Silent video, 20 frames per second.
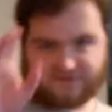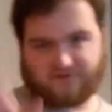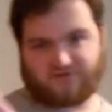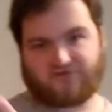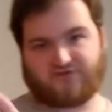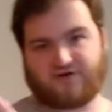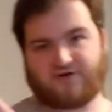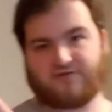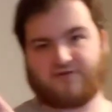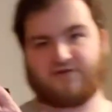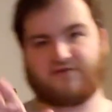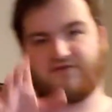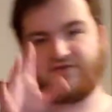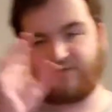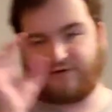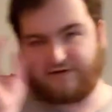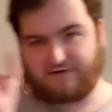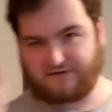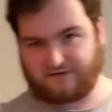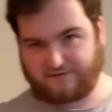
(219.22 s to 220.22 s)
assured, there's a
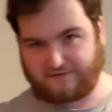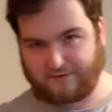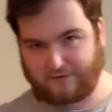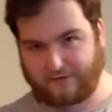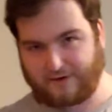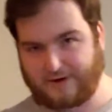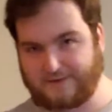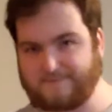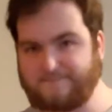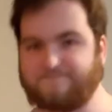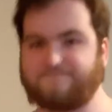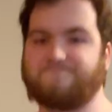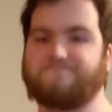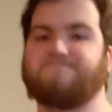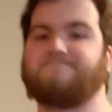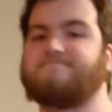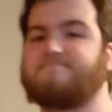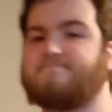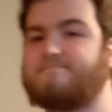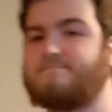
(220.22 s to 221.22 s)
reason for it.
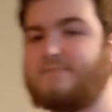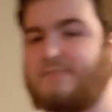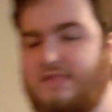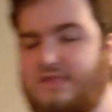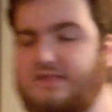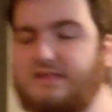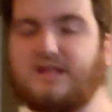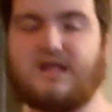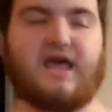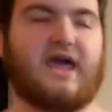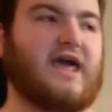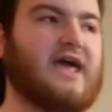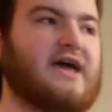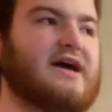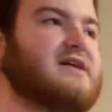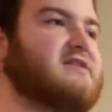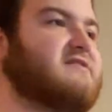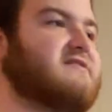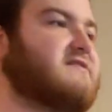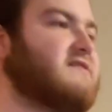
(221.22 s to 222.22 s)

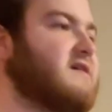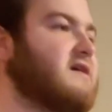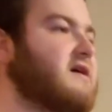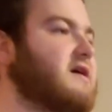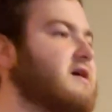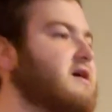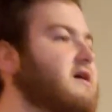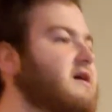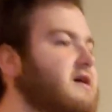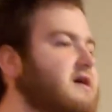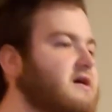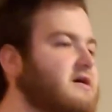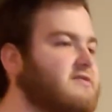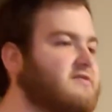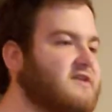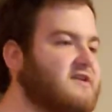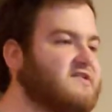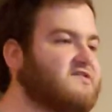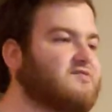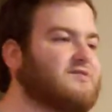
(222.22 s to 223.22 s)
And
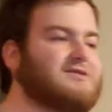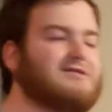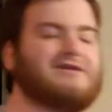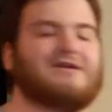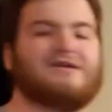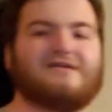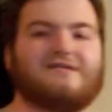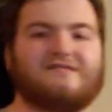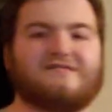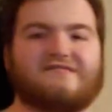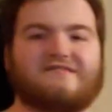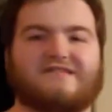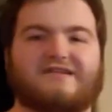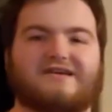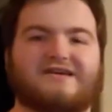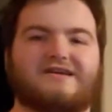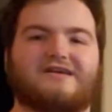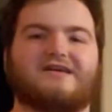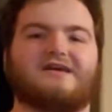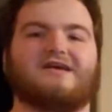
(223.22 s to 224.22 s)
this really is
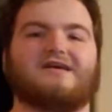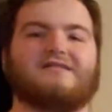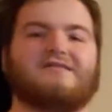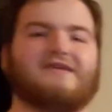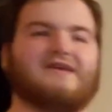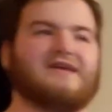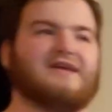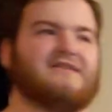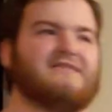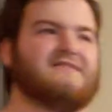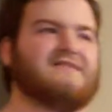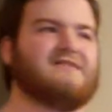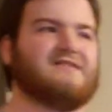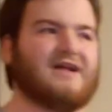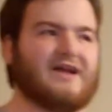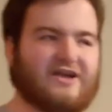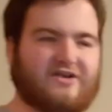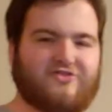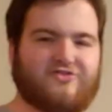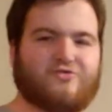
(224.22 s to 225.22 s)
like the
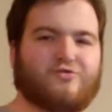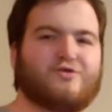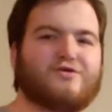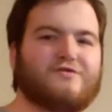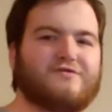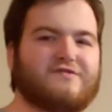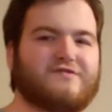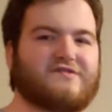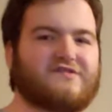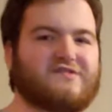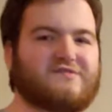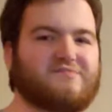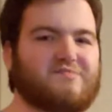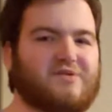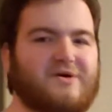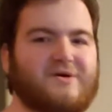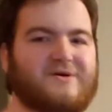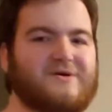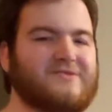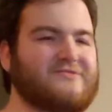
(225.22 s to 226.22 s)
intellectuals'
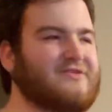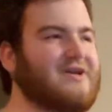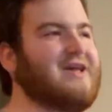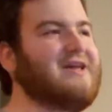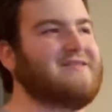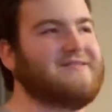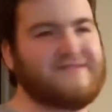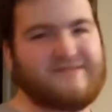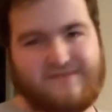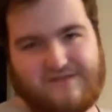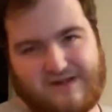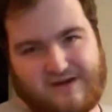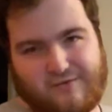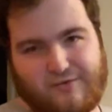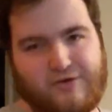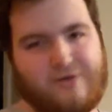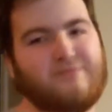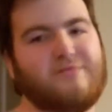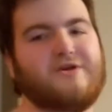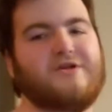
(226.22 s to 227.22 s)
purge. I hate to use that
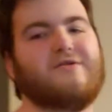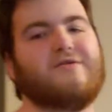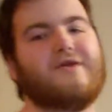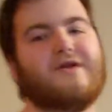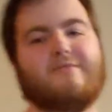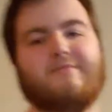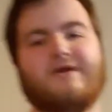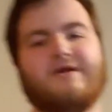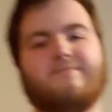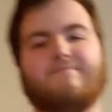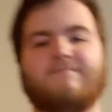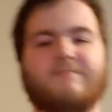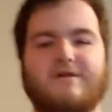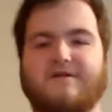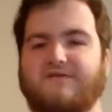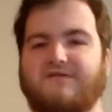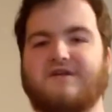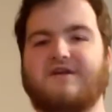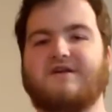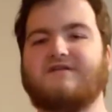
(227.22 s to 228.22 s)
word, but you know what I mean.
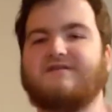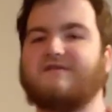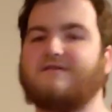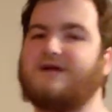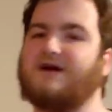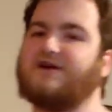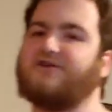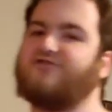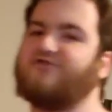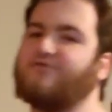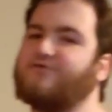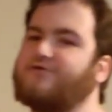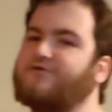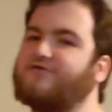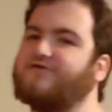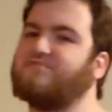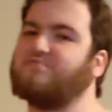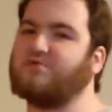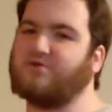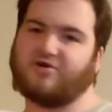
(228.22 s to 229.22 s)
It's the
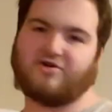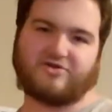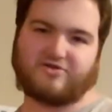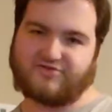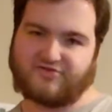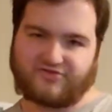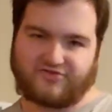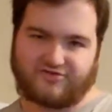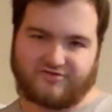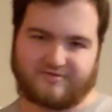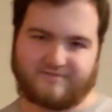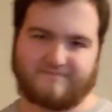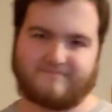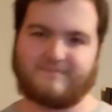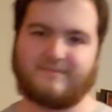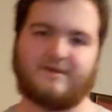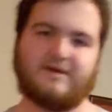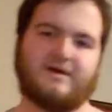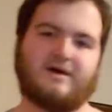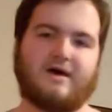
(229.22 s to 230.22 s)
intellectuals' purge.
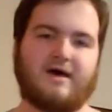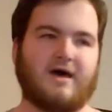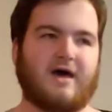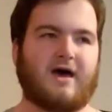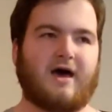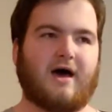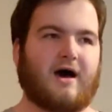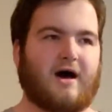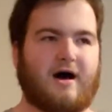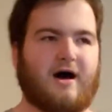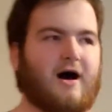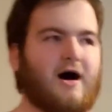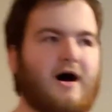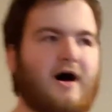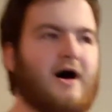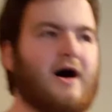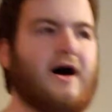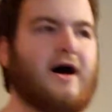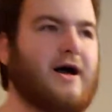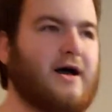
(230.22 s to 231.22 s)

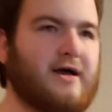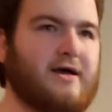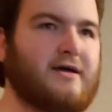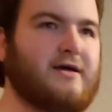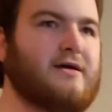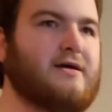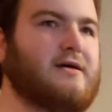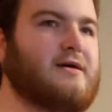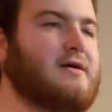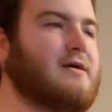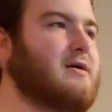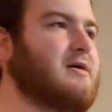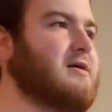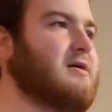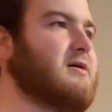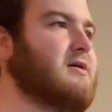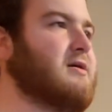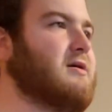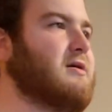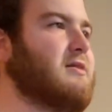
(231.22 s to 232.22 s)

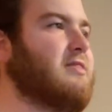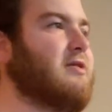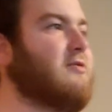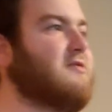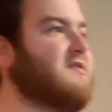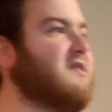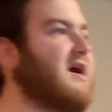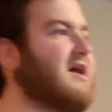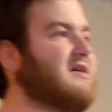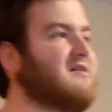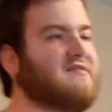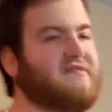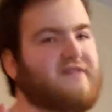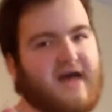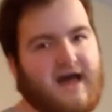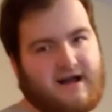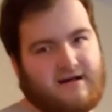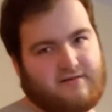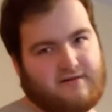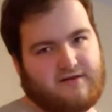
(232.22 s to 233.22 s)
Though it's not
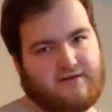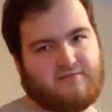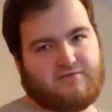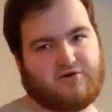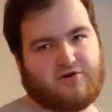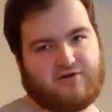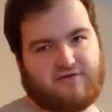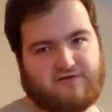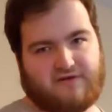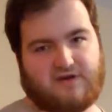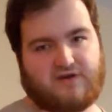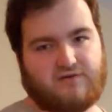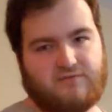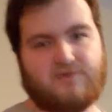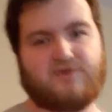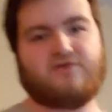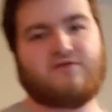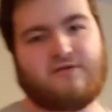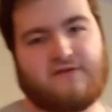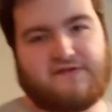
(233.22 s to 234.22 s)
exactly the purge.
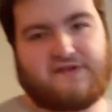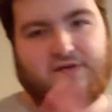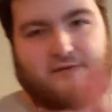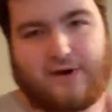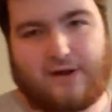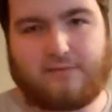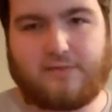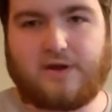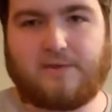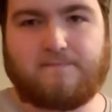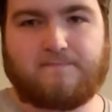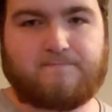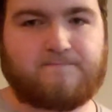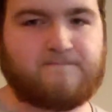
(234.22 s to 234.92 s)
You'll see what I mean.